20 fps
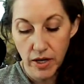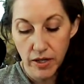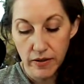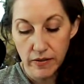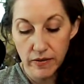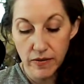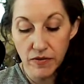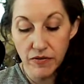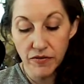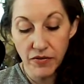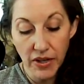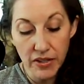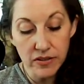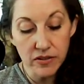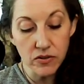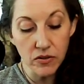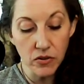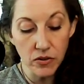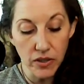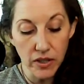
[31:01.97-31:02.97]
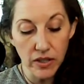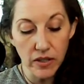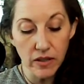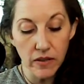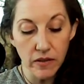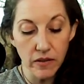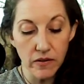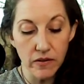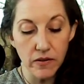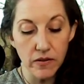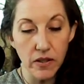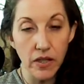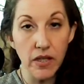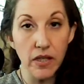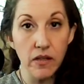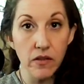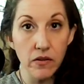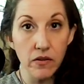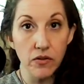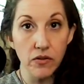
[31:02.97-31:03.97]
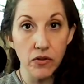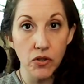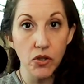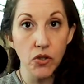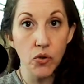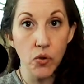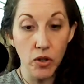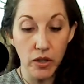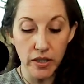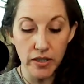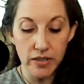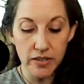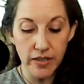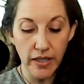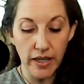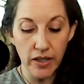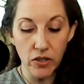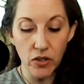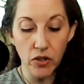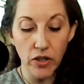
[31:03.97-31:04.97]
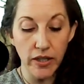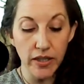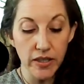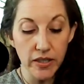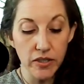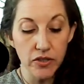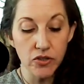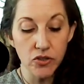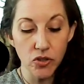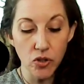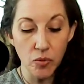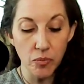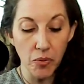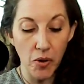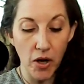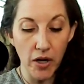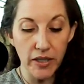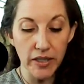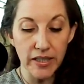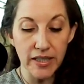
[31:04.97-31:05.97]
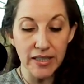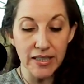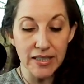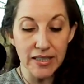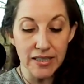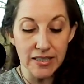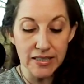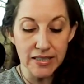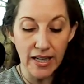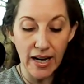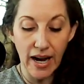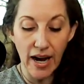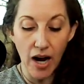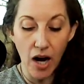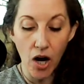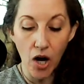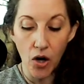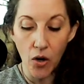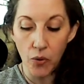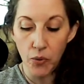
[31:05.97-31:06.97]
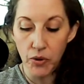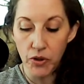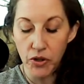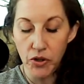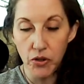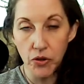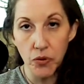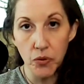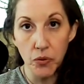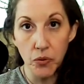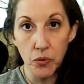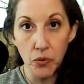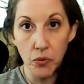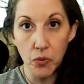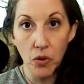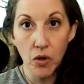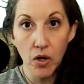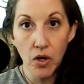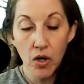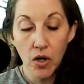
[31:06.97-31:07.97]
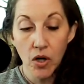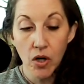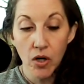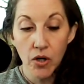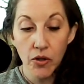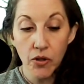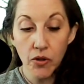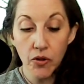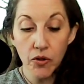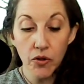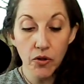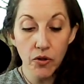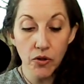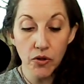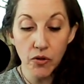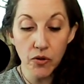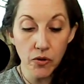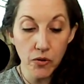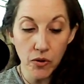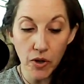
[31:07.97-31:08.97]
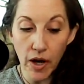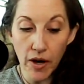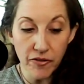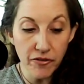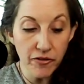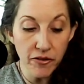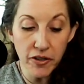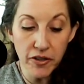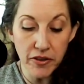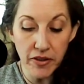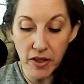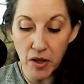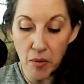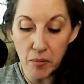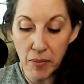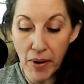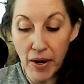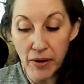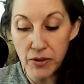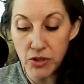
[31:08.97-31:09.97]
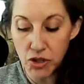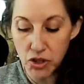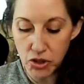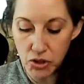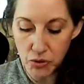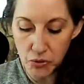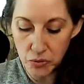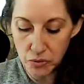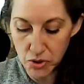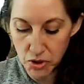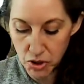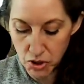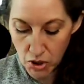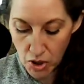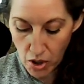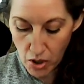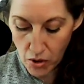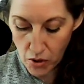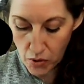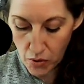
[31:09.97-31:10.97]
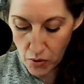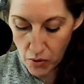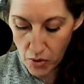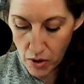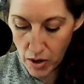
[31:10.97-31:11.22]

So the vessel is is your container, is your body, is how you everything about you. So